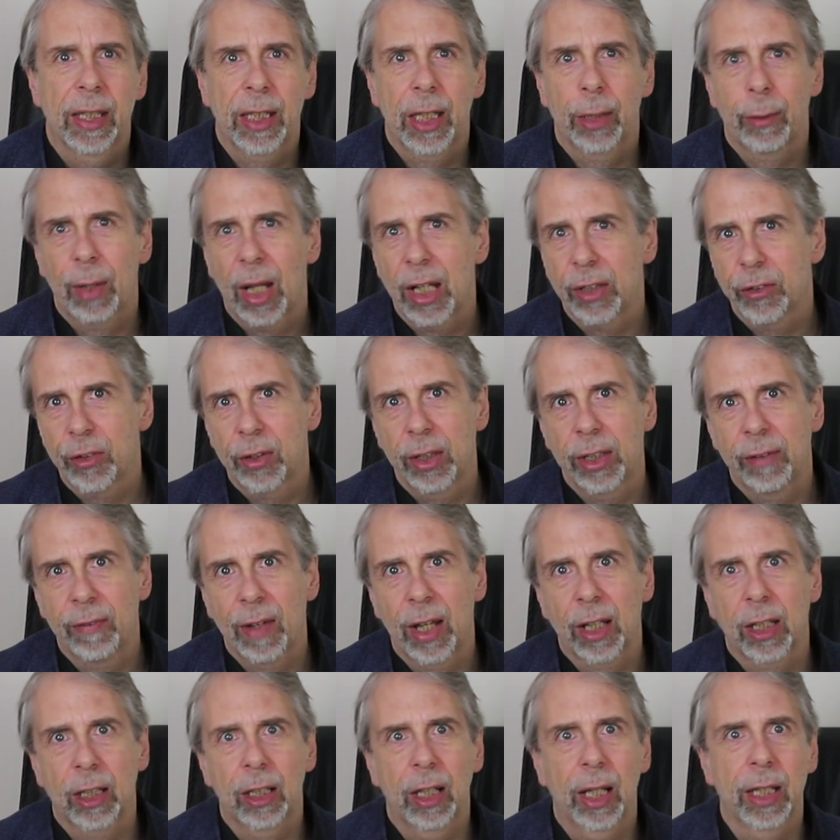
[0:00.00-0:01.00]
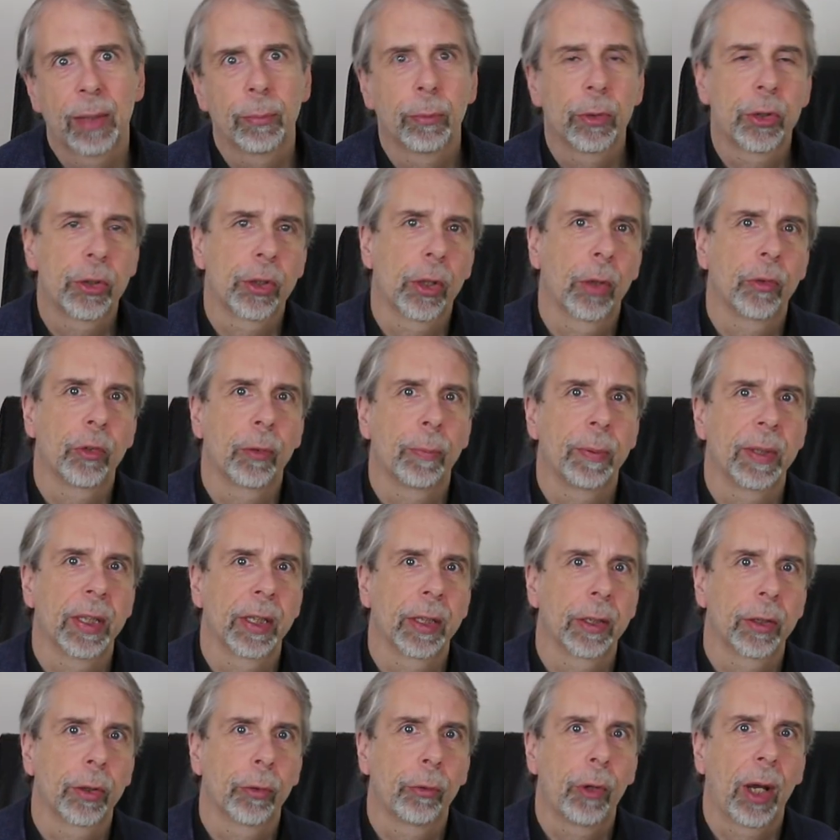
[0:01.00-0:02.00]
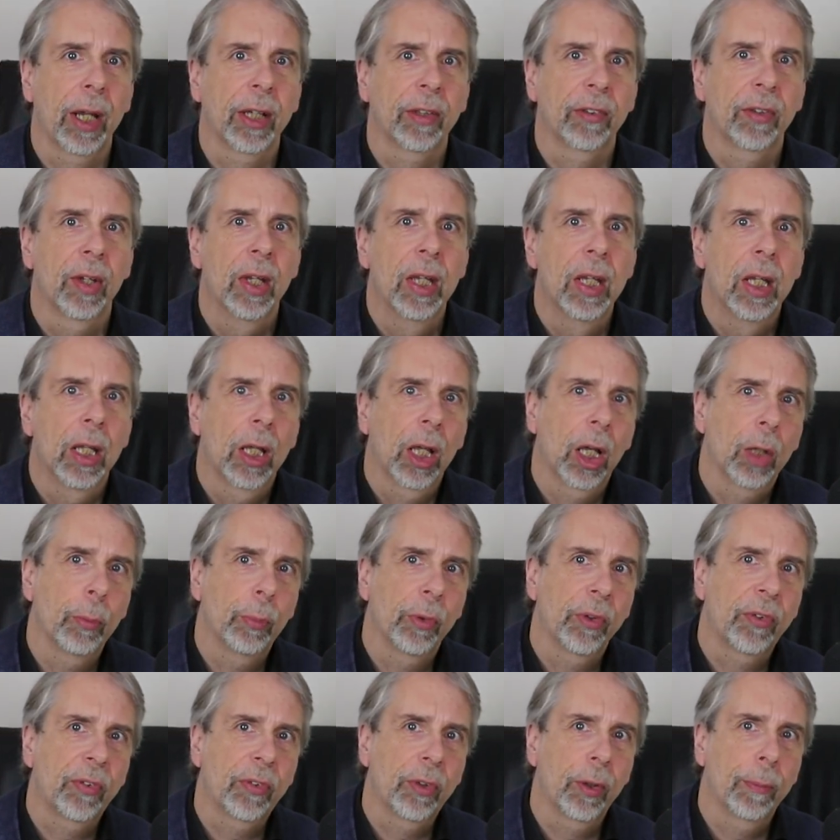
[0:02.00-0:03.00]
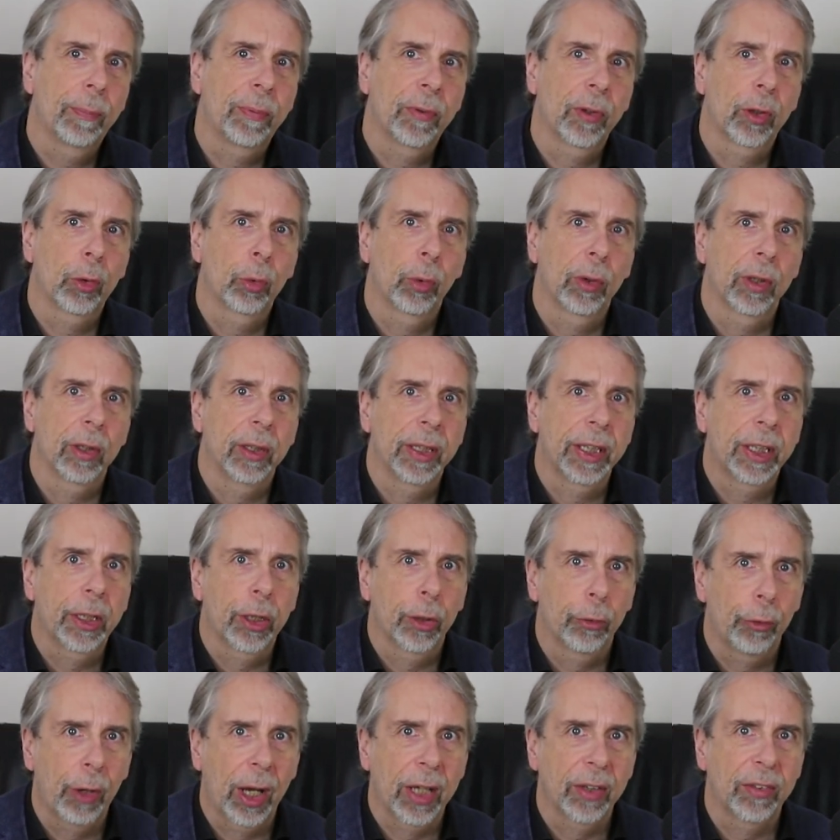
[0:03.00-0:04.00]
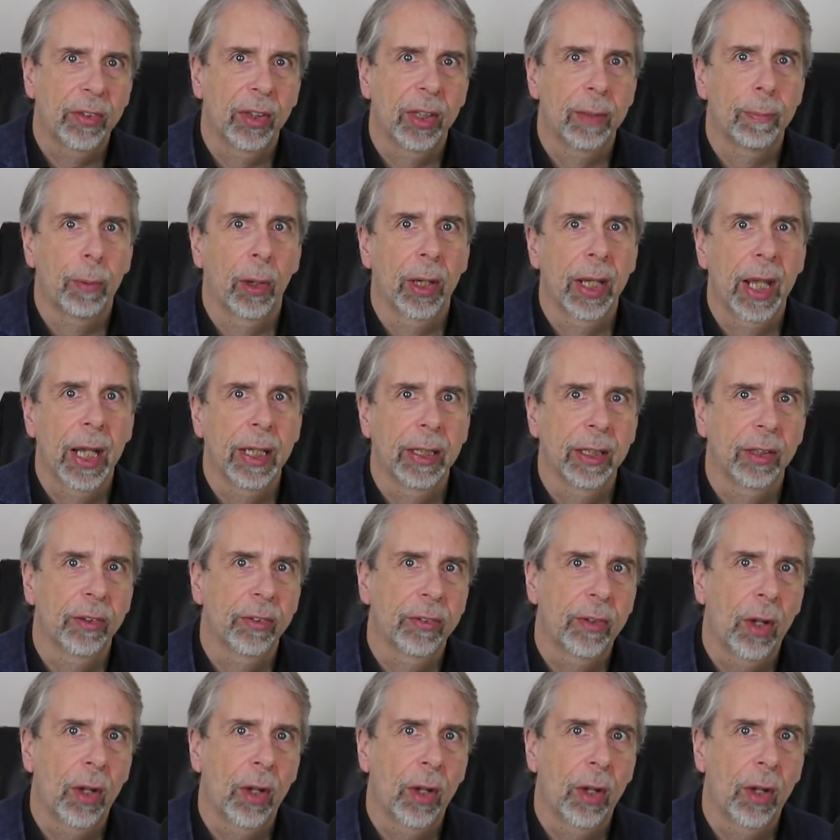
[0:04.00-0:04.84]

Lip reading: Now, actually, that claim was shown to be incorrect and was subsequently corrected by Henning